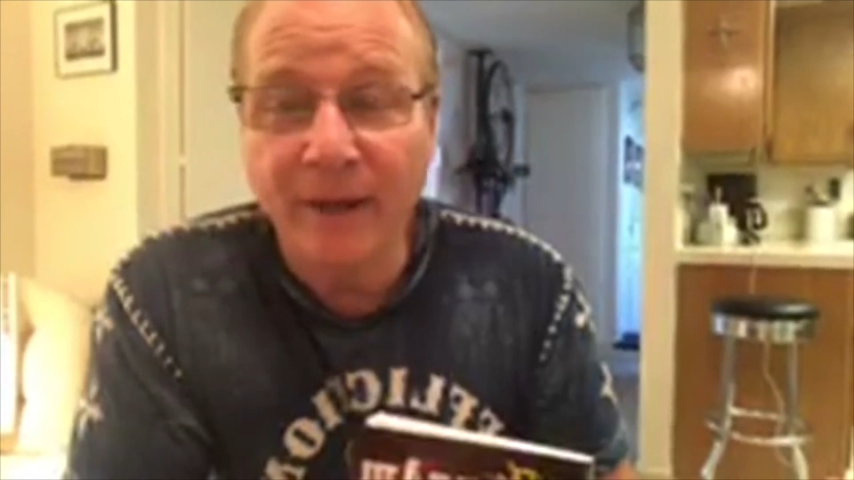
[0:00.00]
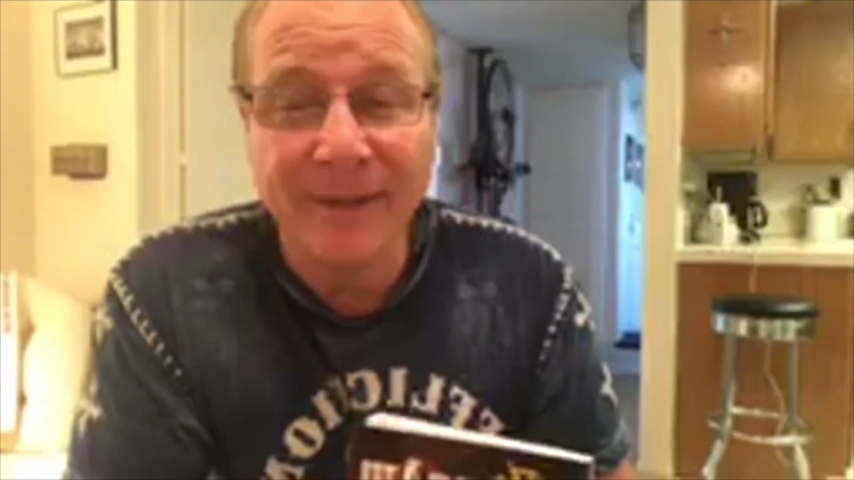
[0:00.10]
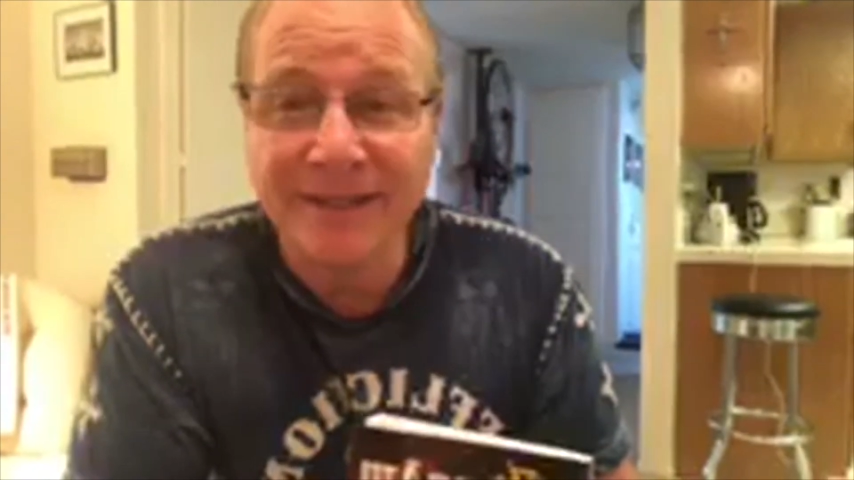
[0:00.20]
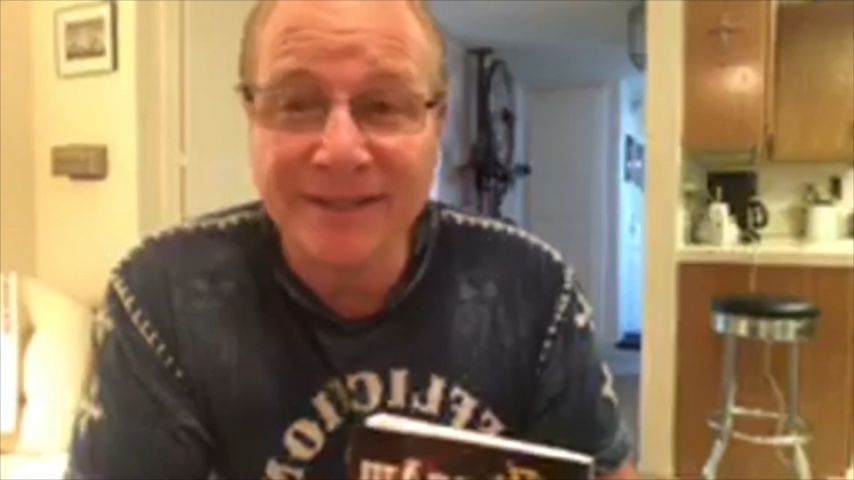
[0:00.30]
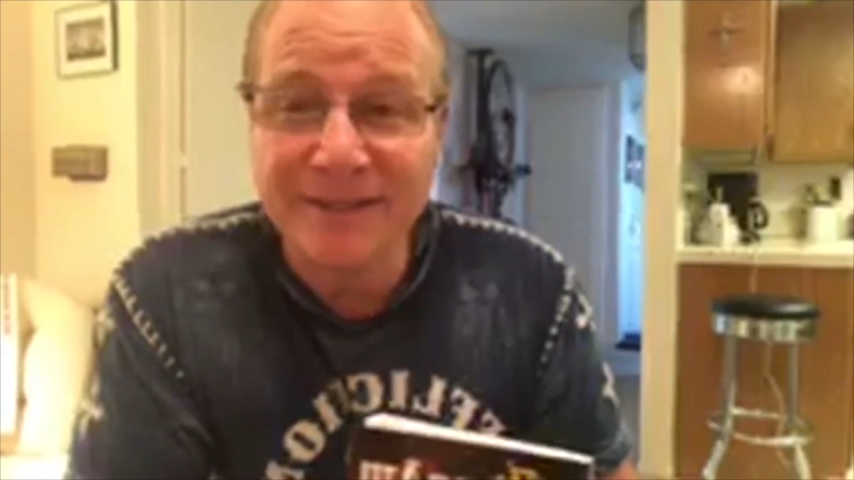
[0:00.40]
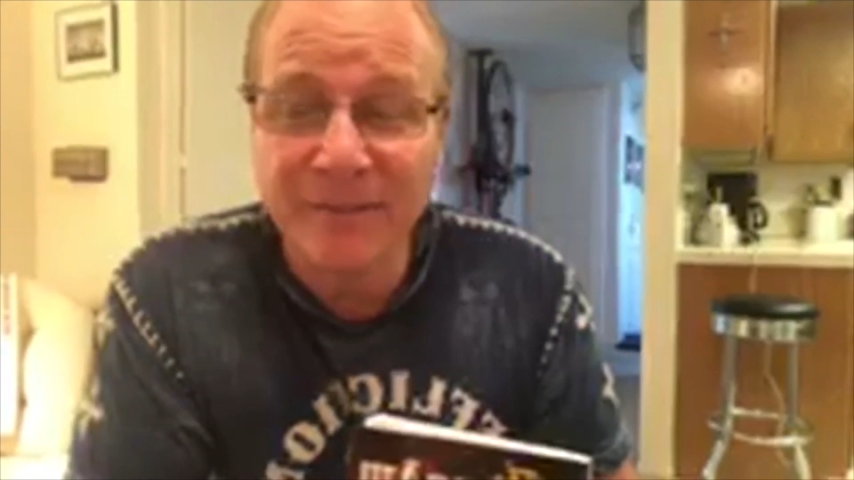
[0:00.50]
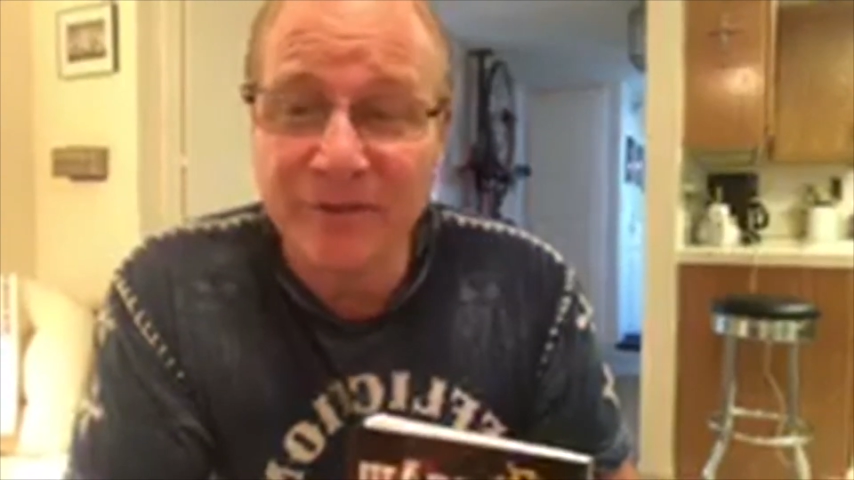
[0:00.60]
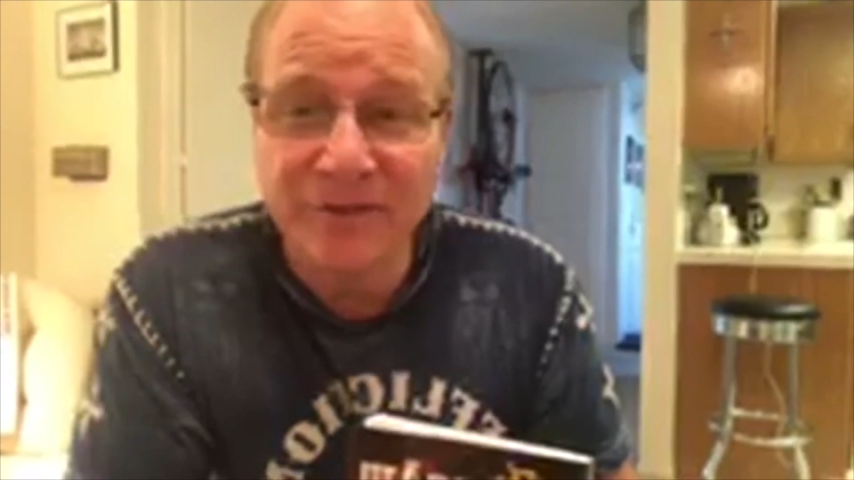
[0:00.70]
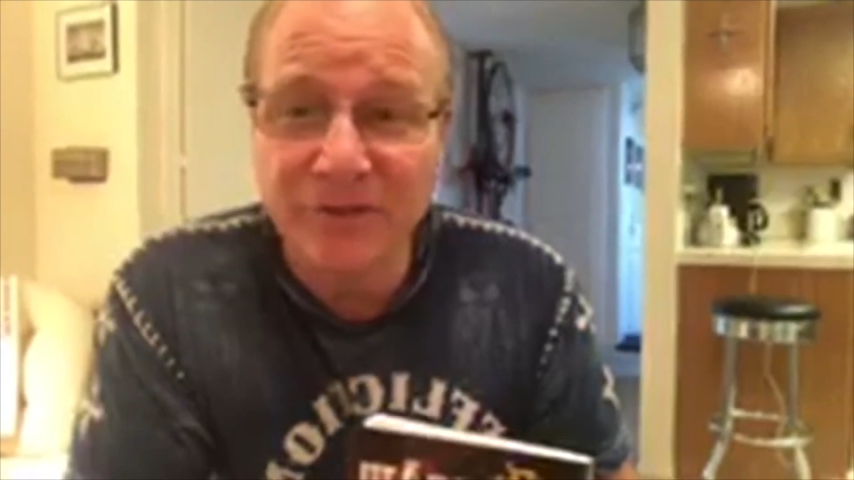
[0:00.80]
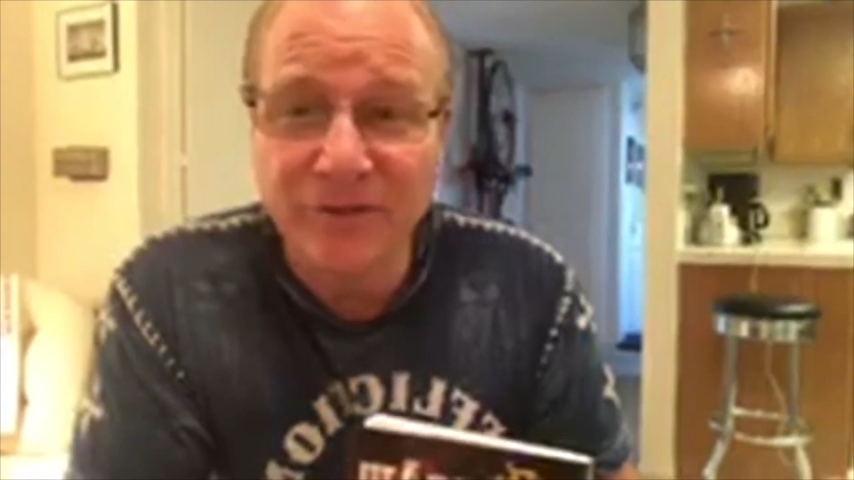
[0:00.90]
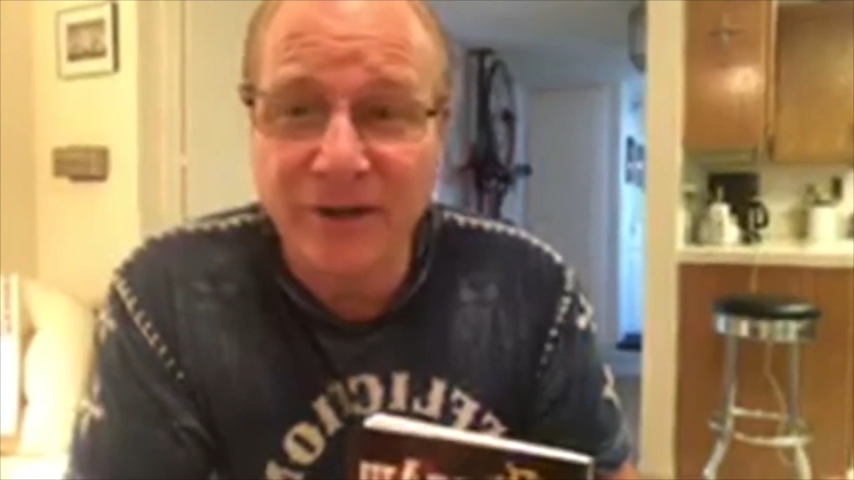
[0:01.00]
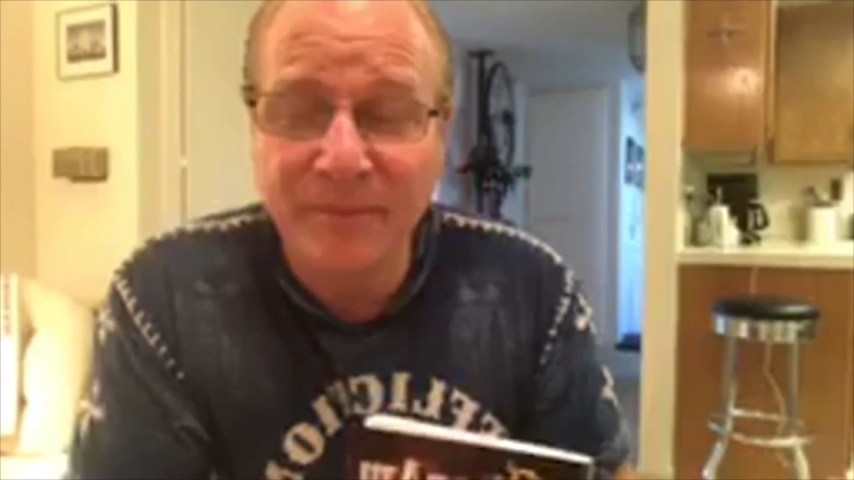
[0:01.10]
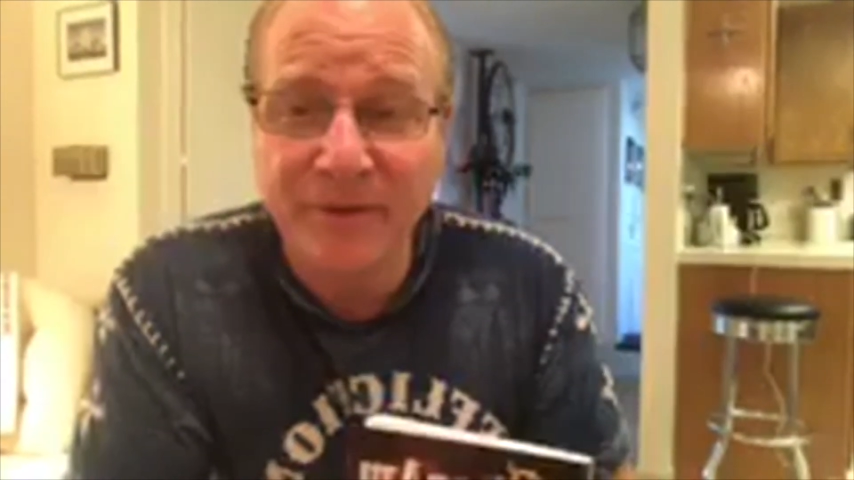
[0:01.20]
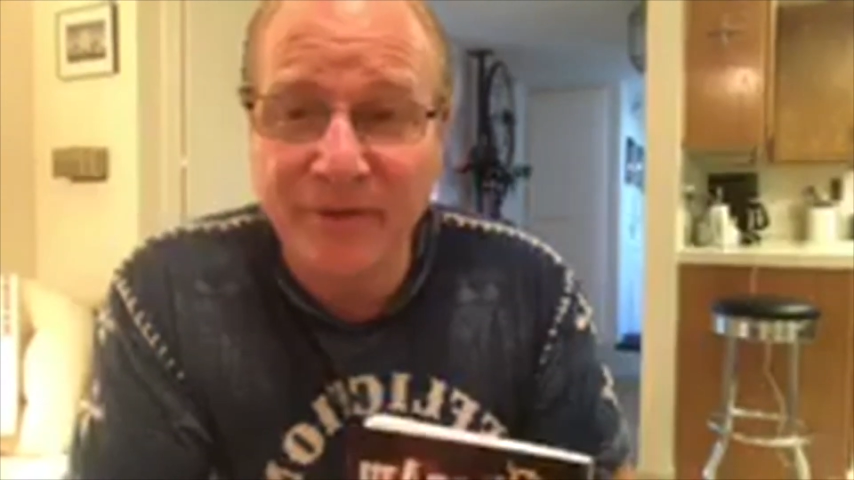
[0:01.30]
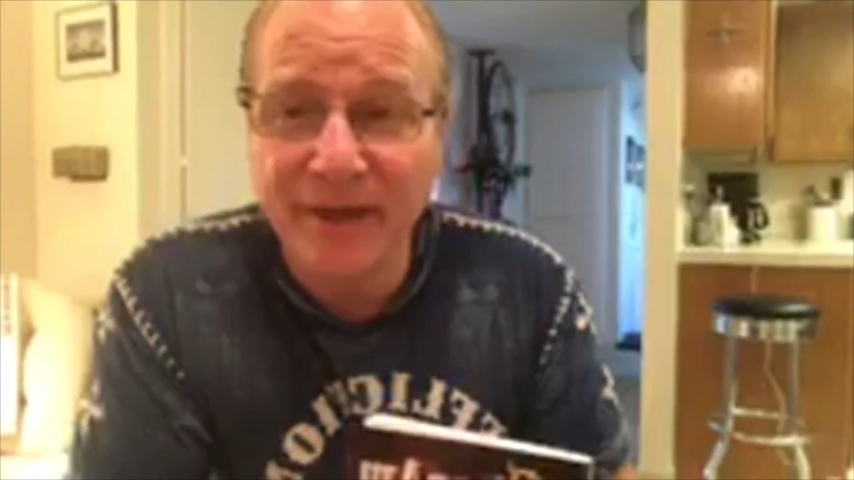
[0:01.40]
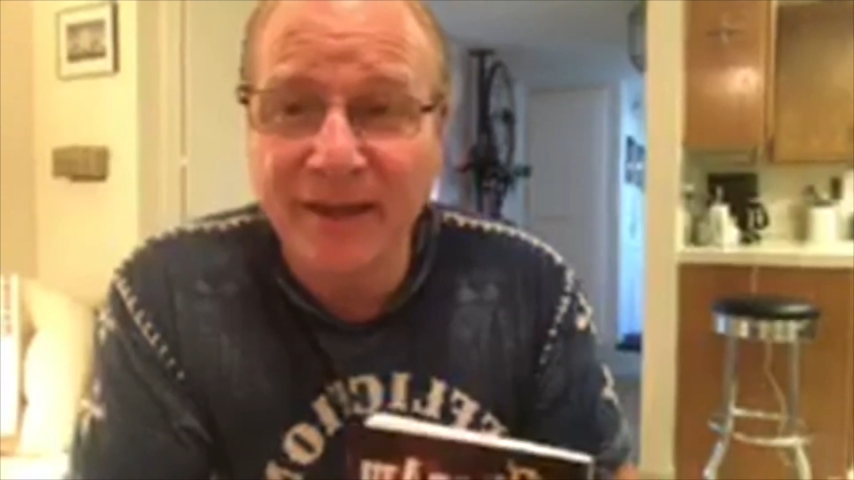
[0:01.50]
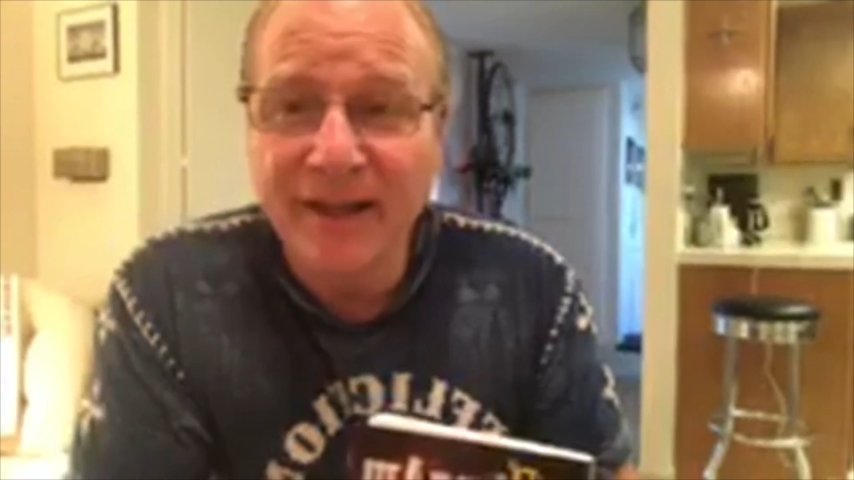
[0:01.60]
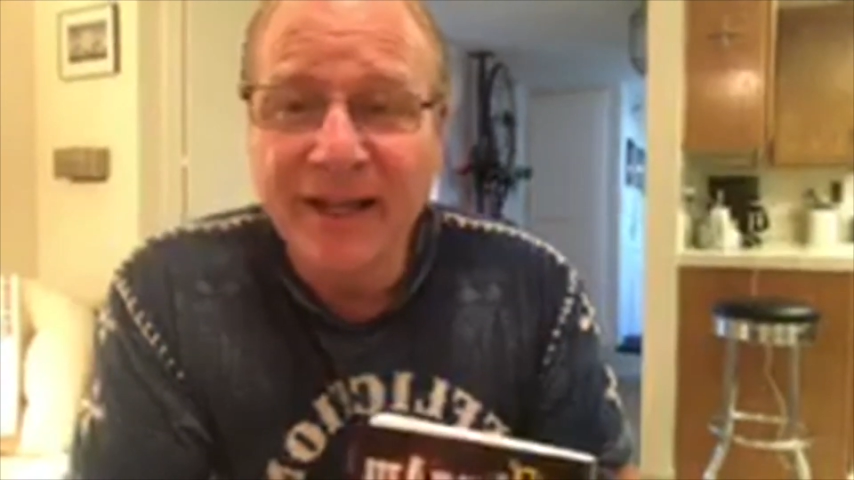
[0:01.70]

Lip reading: I mean, this is the most incredible thing.